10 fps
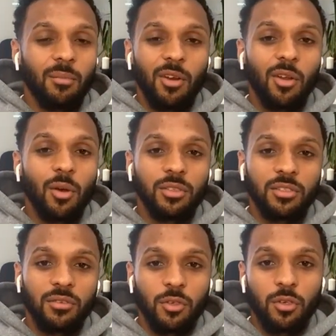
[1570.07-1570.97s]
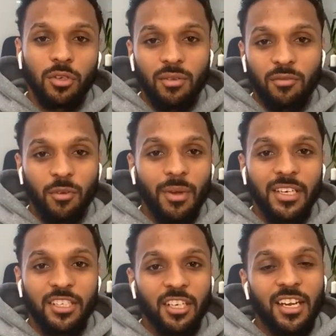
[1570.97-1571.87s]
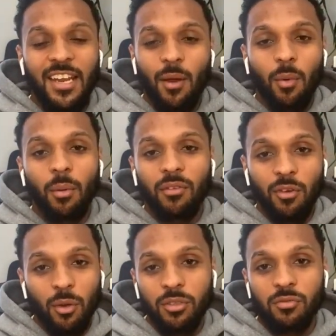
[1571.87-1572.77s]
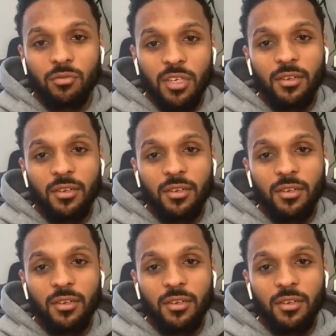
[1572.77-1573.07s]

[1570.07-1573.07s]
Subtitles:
loads of good information and network with loads of really,